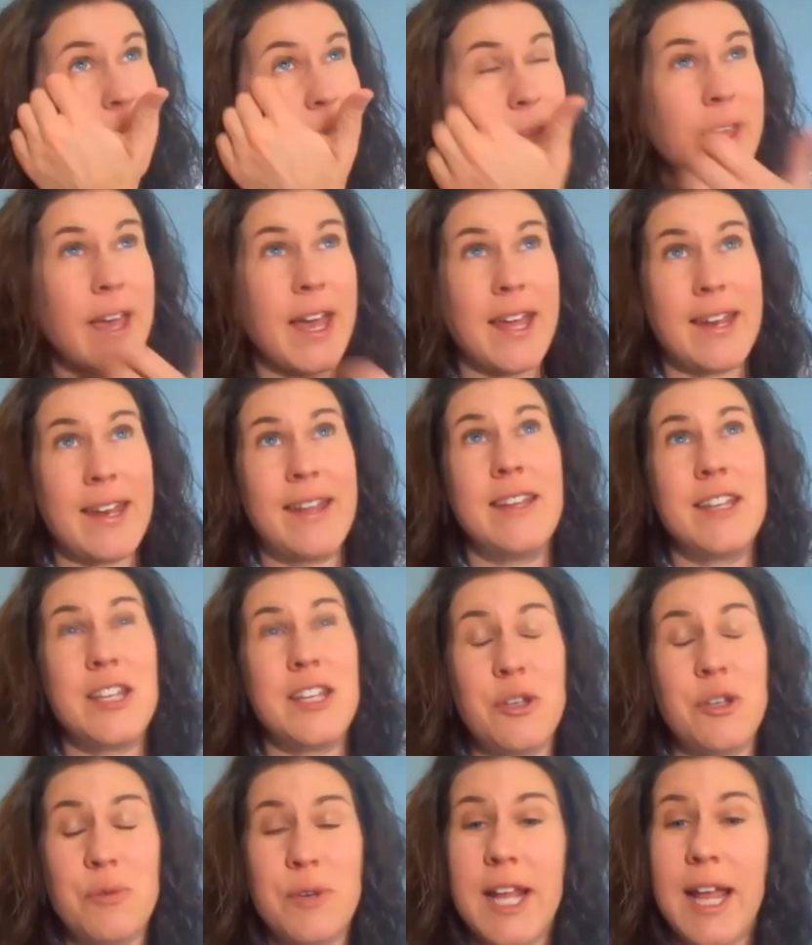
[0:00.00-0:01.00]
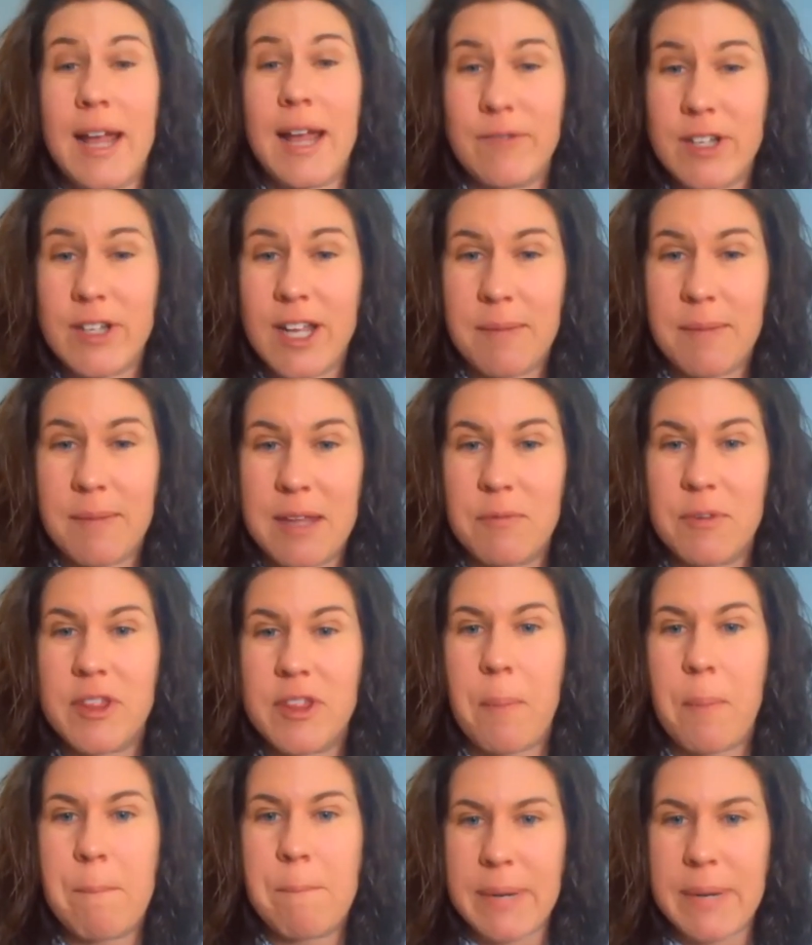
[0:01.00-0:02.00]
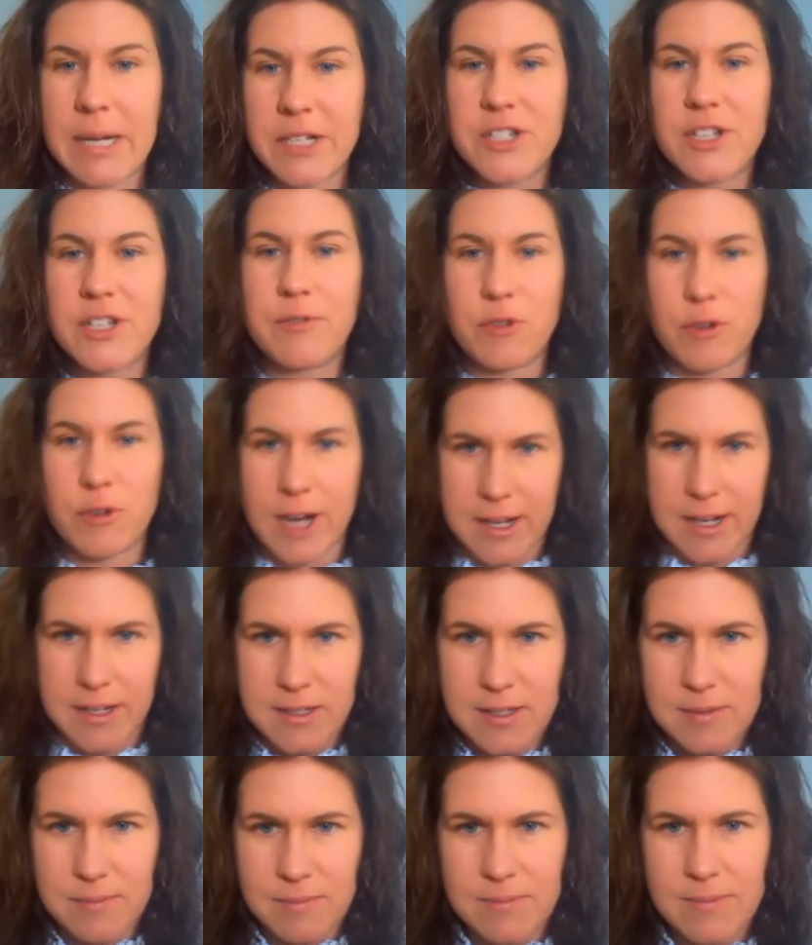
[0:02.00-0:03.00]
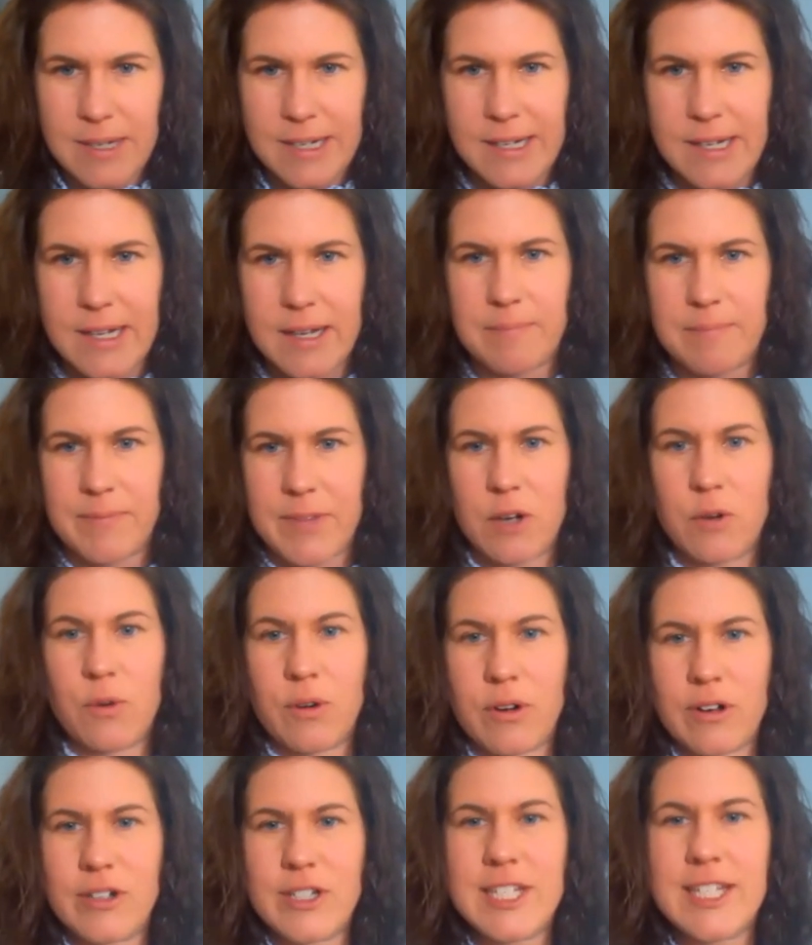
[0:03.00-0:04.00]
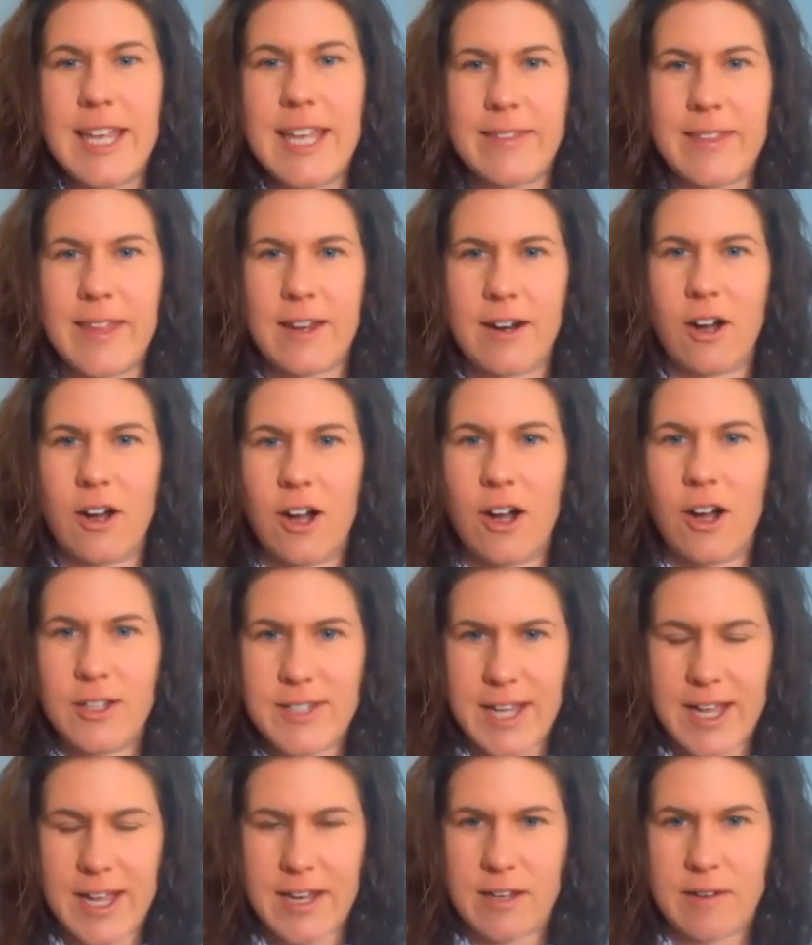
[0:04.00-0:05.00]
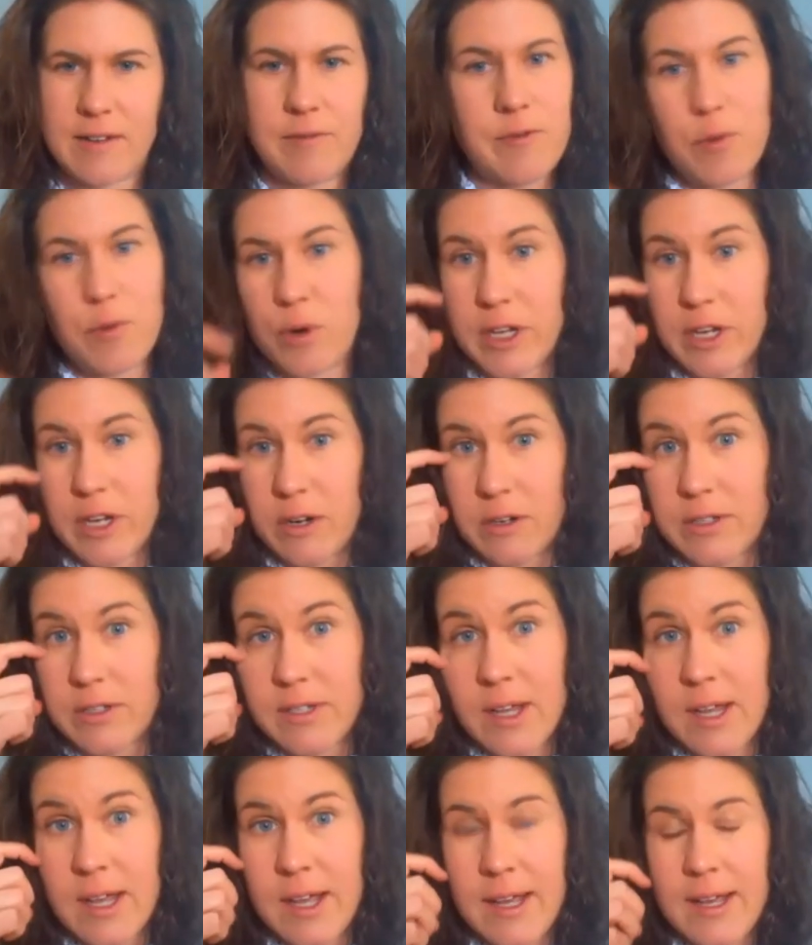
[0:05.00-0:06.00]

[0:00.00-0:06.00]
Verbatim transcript: about that. You would have to come in with a bunch of credits um, in order to get that all done in four years.